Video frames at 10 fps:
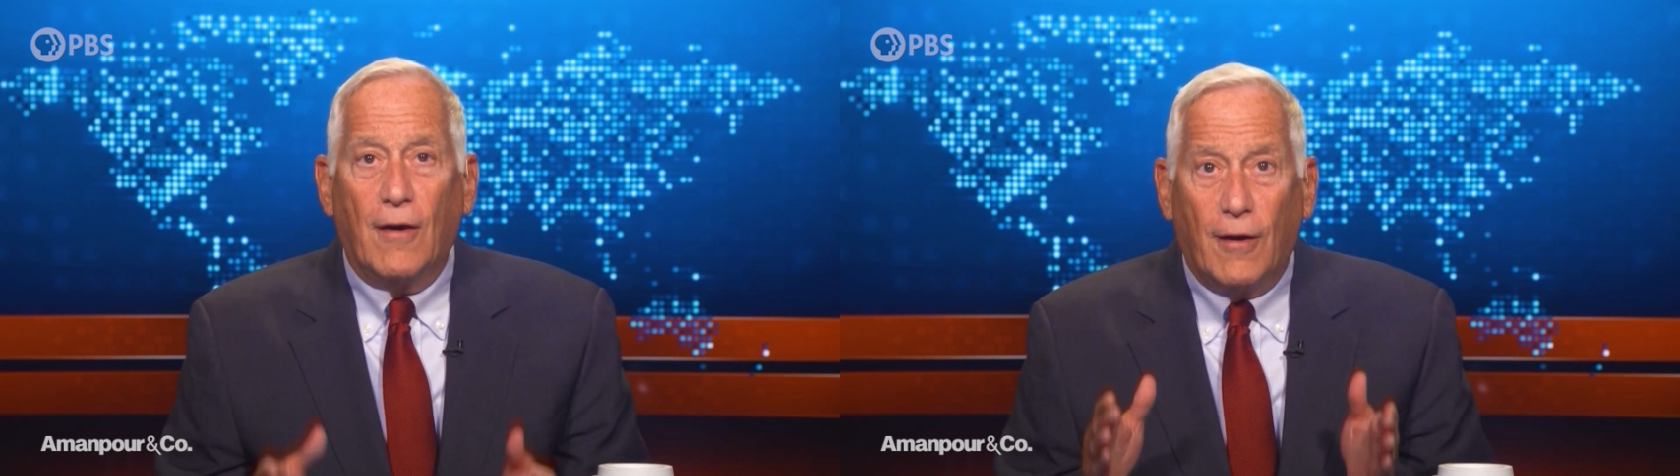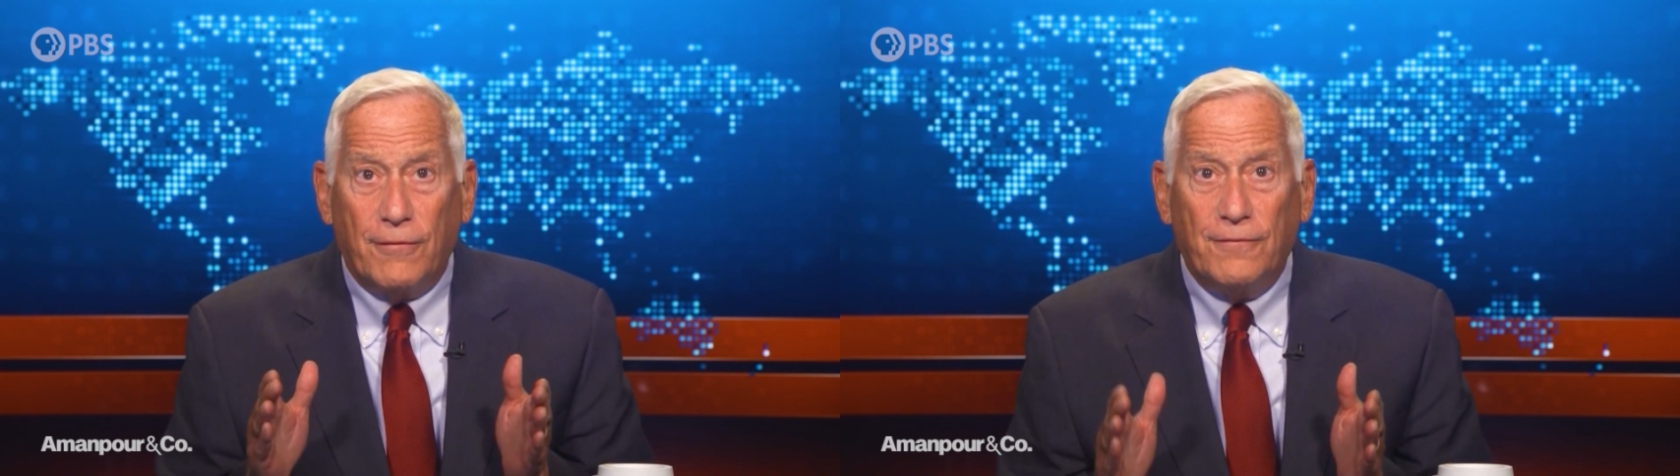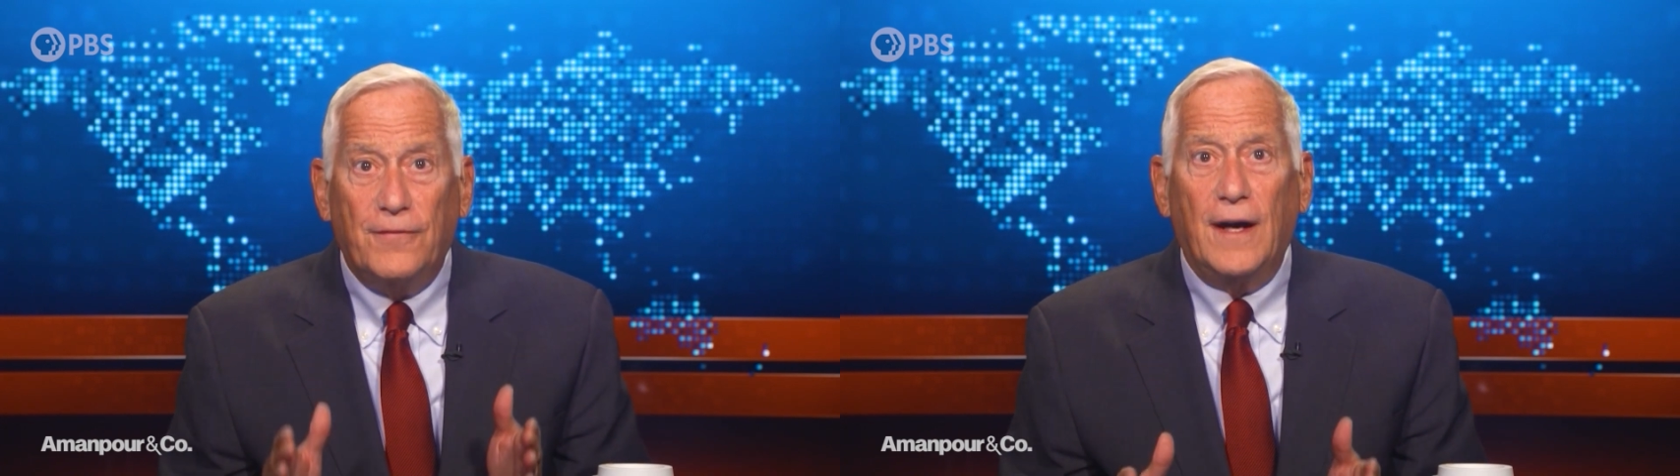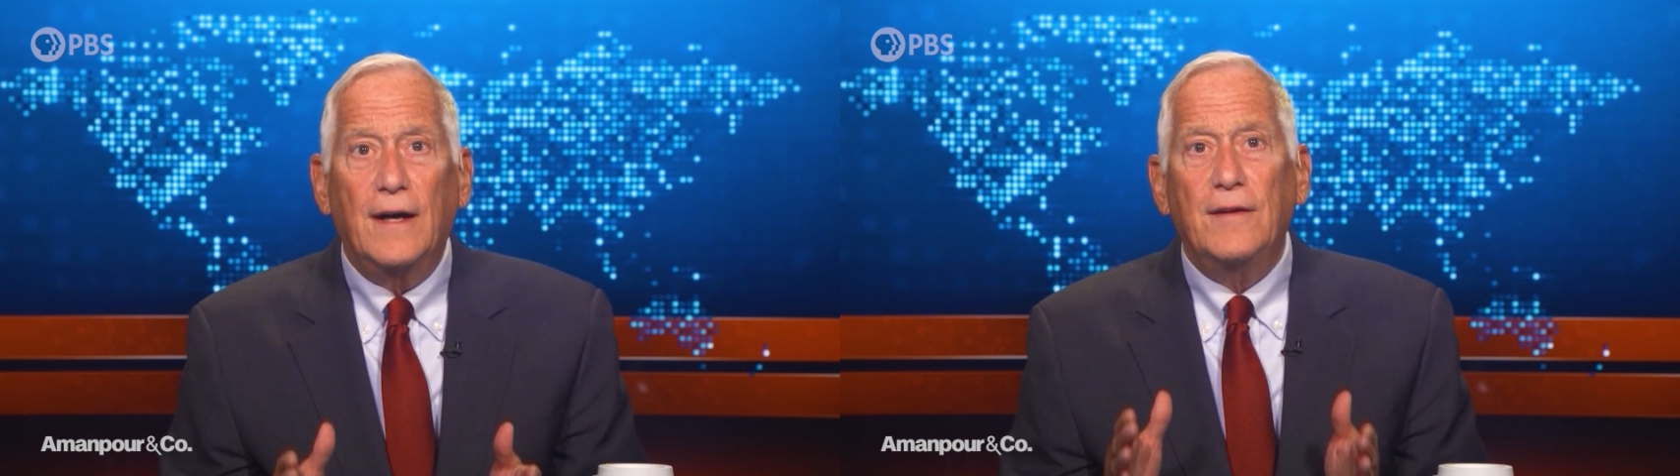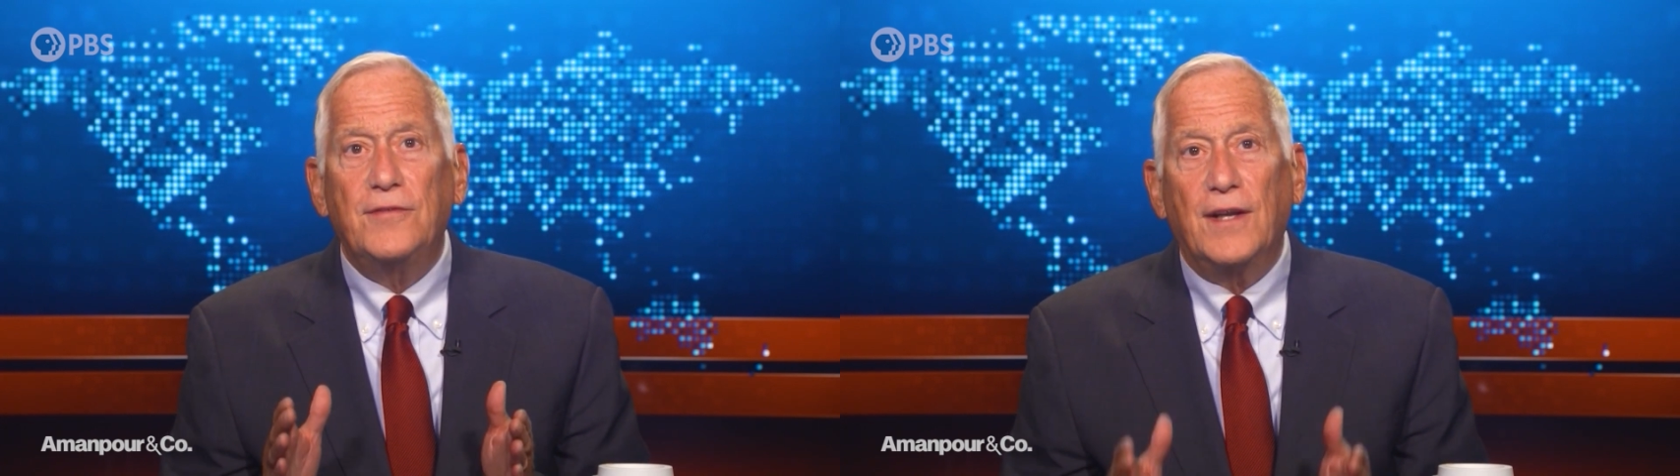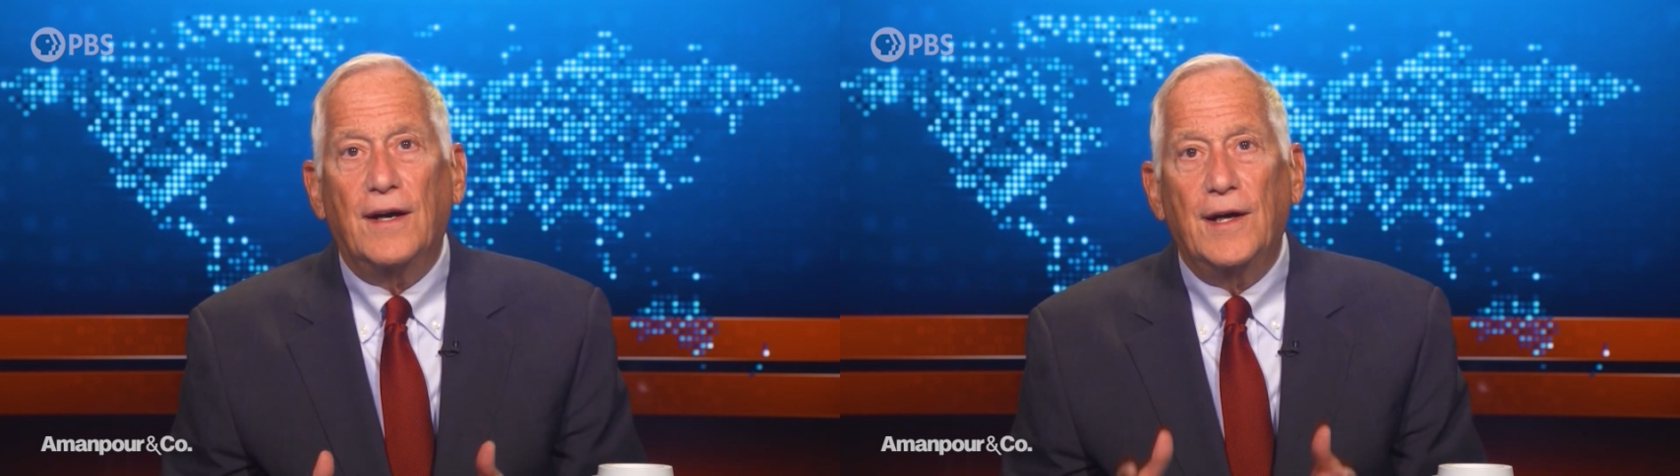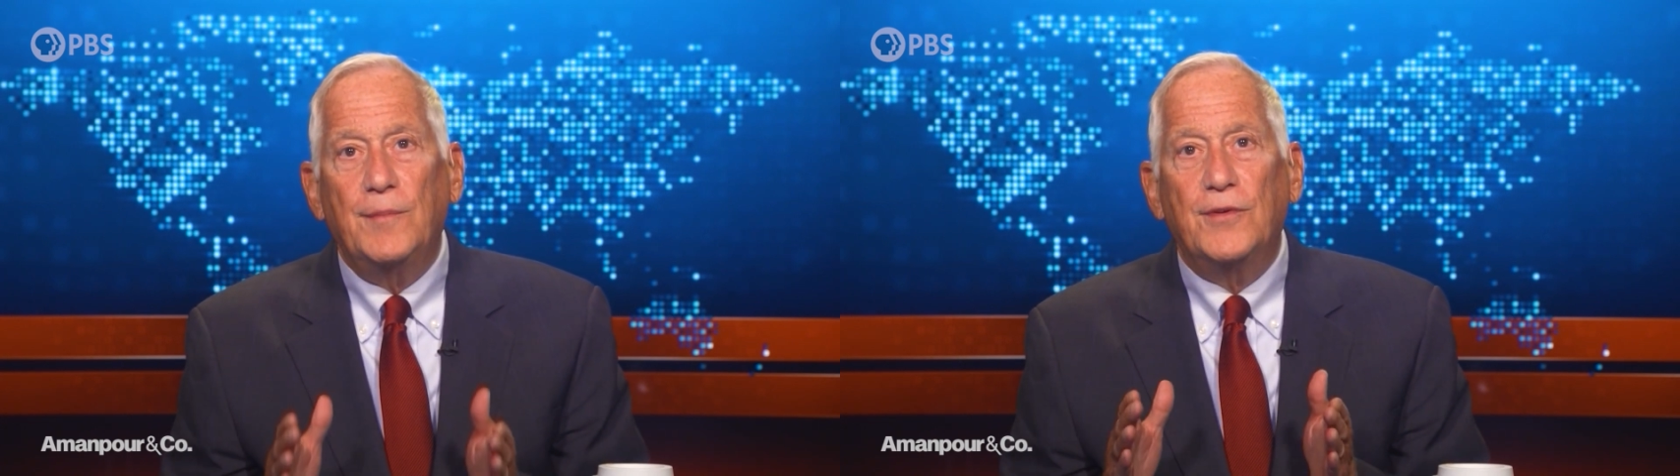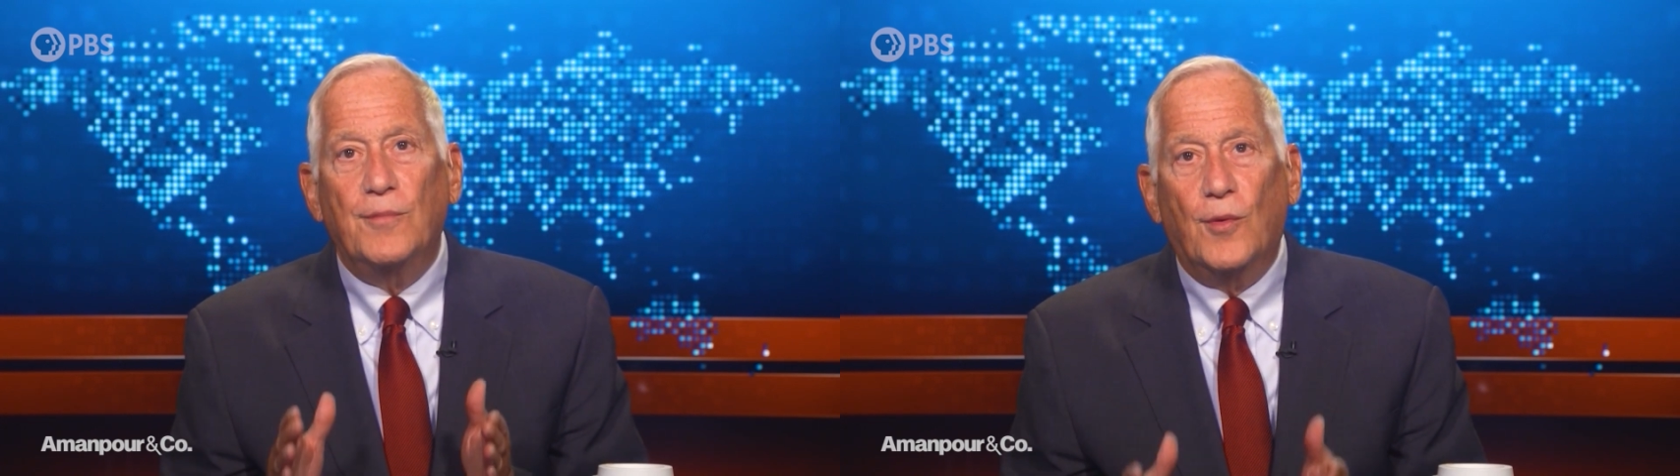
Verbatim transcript: are five times